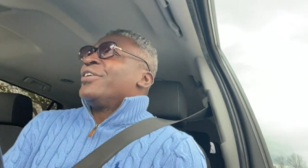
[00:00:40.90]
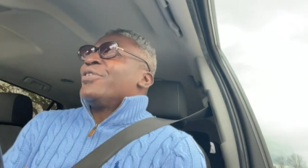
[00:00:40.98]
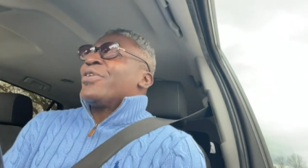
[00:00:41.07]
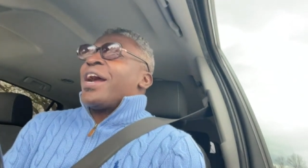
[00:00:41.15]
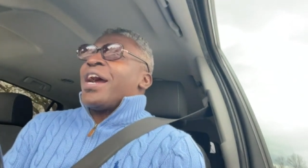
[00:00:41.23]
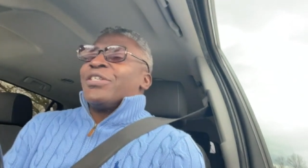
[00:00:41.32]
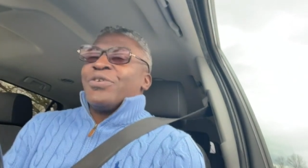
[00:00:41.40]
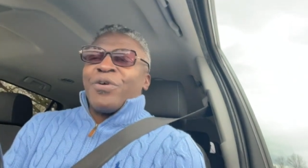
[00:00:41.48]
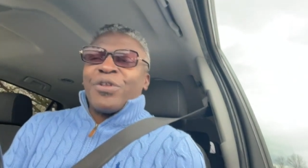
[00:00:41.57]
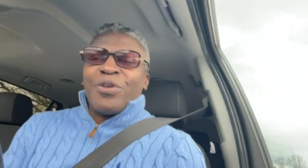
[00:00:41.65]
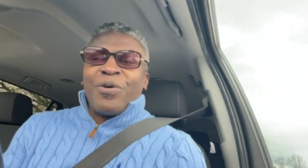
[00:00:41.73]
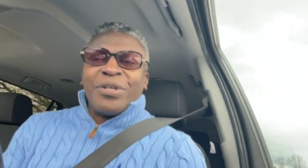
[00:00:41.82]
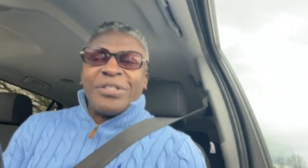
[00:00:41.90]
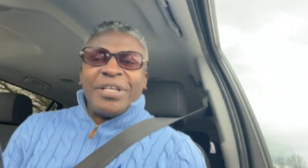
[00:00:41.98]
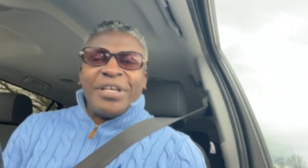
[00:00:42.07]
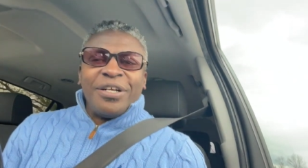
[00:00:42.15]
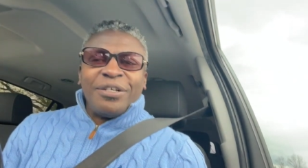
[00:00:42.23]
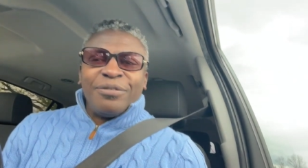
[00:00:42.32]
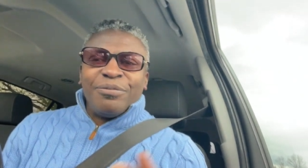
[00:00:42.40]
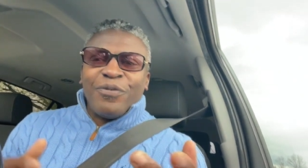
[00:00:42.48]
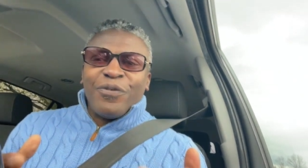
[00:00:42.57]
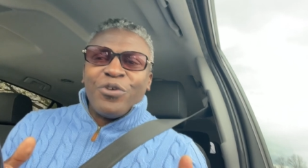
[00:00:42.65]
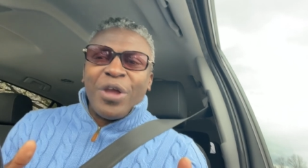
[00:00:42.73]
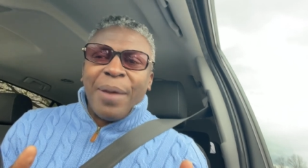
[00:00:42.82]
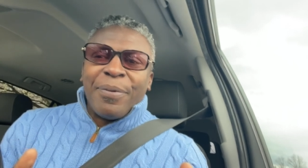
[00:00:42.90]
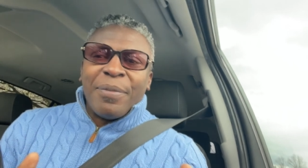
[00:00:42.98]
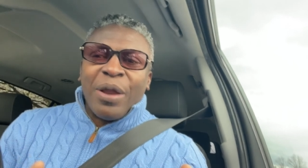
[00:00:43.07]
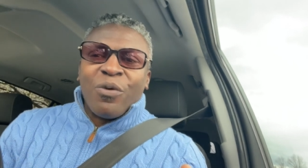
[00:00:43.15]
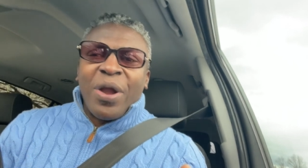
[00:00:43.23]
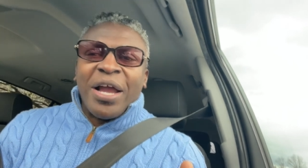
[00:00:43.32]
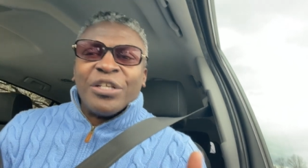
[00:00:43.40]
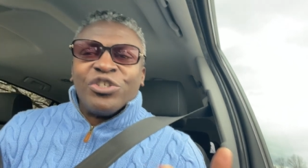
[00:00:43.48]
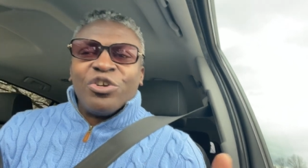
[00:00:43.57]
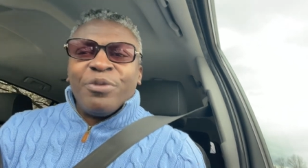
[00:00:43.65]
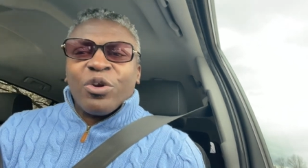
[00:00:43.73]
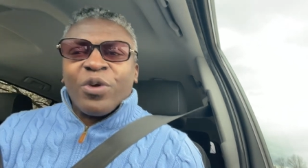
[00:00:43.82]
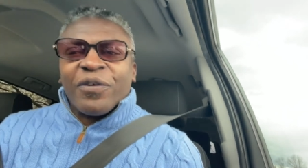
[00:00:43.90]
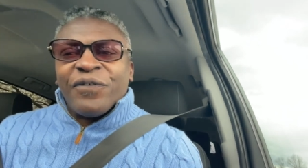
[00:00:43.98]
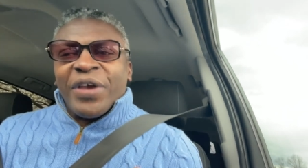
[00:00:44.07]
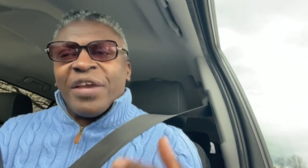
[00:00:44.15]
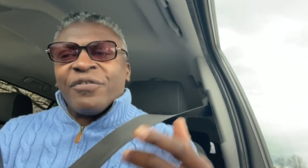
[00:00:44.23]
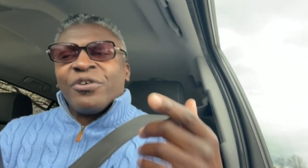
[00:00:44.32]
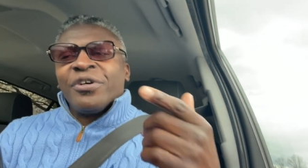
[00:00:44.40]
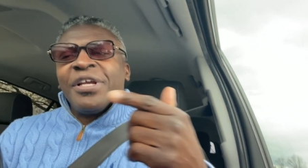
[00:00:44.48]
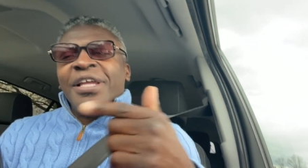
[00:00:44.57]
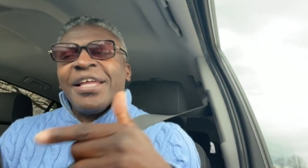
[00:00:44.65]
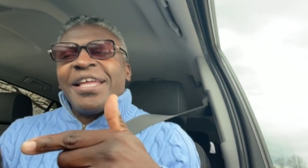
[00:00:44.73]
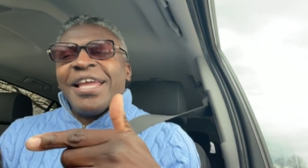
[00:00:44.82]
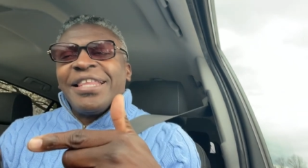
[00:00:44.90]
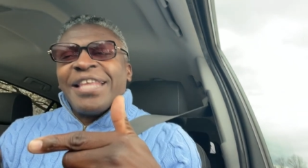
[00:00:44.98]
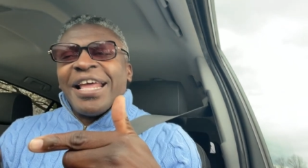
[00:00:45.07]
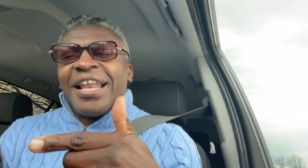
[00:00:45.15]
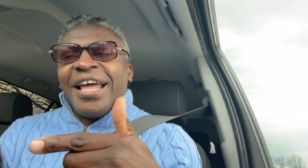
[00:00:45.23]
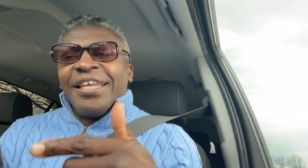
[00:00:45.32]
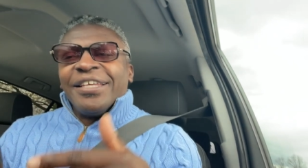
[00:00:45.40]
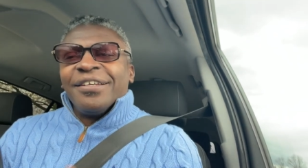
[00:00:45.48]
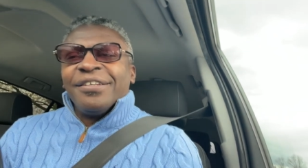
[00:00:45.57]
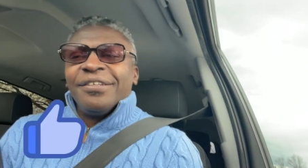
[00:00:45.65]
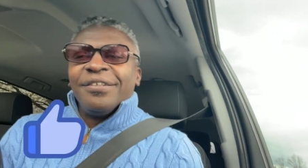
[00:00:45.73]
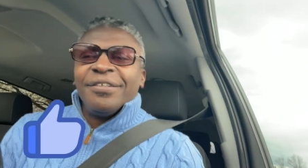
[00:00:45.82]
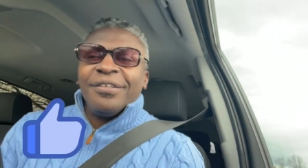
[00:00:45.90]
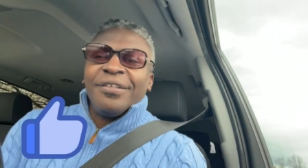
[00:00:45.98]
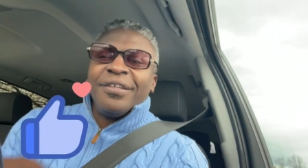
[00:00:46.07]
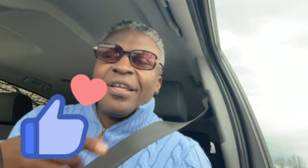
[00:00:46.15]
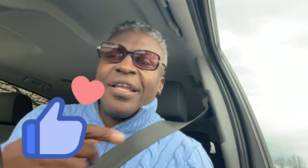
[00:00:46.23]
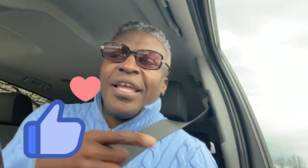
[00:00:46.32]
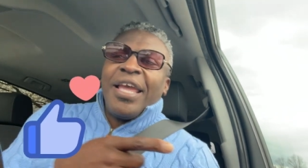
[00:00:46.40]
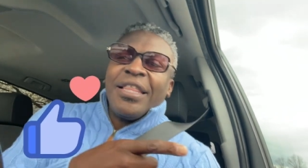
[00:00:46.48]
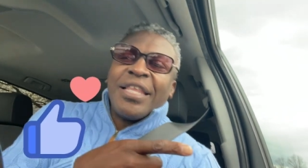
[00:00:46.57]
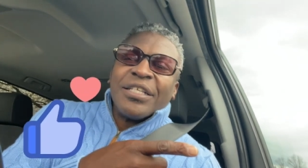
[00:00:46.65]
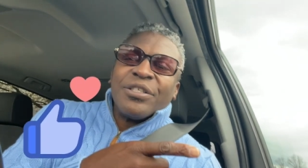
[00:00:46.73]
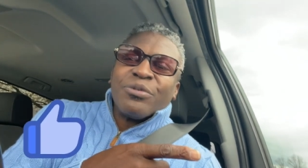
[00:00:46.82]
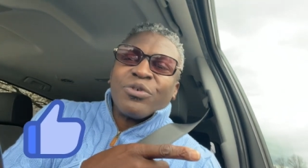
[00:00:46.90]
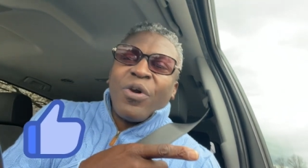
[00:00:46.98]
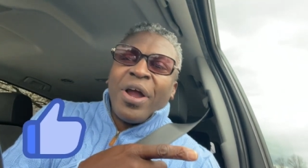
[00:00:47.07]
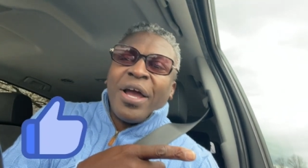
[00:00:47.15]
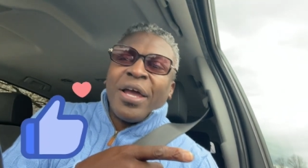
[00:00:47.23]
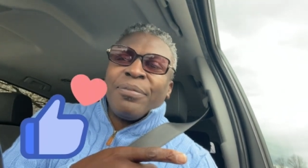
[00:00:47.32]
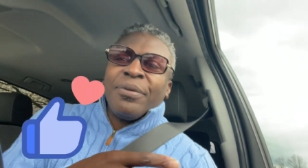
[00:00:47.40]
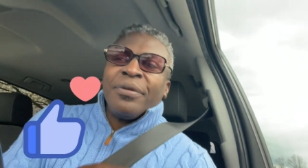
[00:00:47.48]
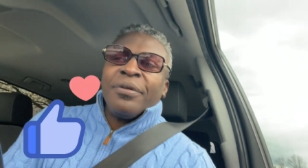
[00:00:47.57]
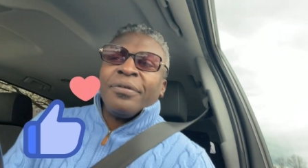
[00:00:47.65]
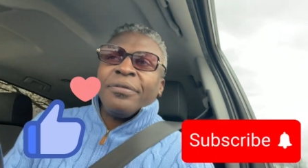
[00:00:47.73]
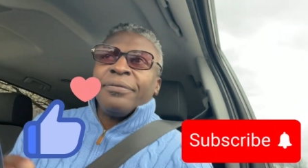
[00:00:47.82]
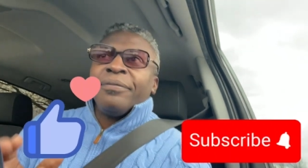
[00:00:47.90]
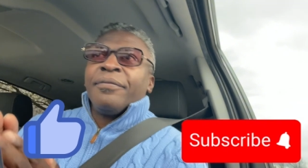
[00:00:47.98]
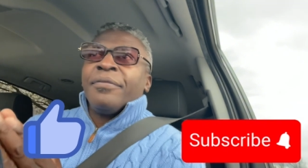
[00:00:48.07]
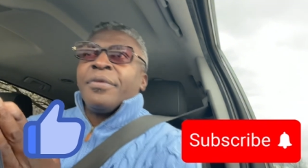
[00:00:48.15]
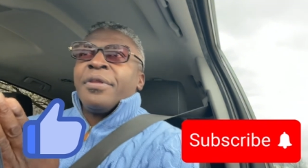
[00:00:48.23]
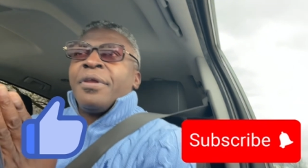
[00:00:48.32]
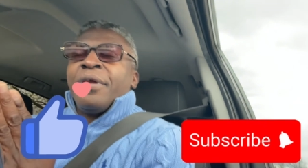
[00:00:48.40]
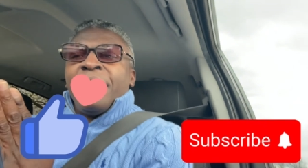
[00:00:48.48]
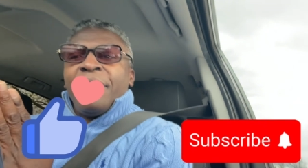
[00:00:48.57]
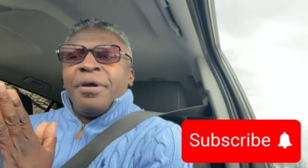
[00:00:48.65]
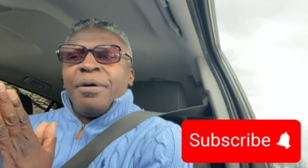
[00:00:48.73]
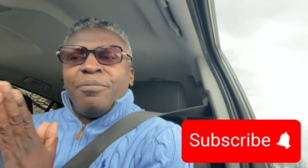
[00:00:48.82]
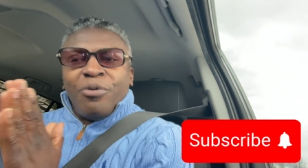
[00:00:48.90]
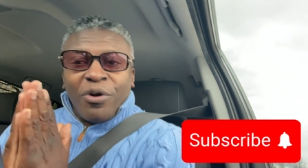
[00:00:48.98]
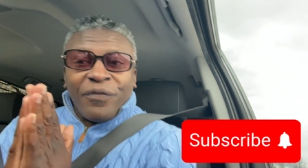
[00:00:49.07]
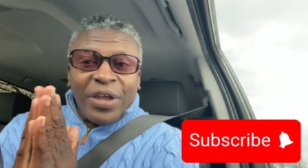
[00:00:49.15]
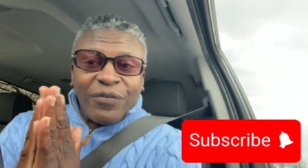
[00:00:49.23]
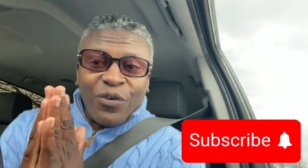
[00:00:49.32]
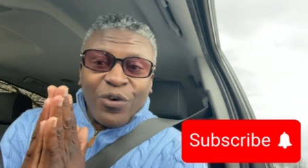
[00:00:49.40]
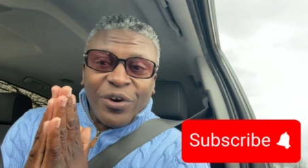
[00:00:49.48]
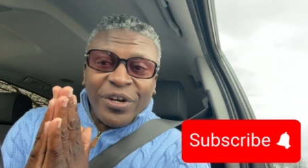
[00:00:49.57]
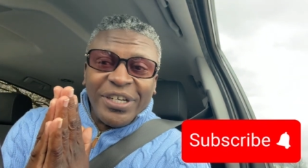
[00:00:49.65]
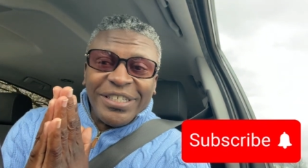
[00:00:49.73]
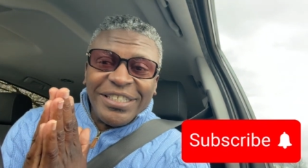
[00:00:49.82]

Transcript: You guys, you ought to know the deal. Before you hop in my ride, do me a quick favor. Hit that like. Hit that subscribe. Por favor.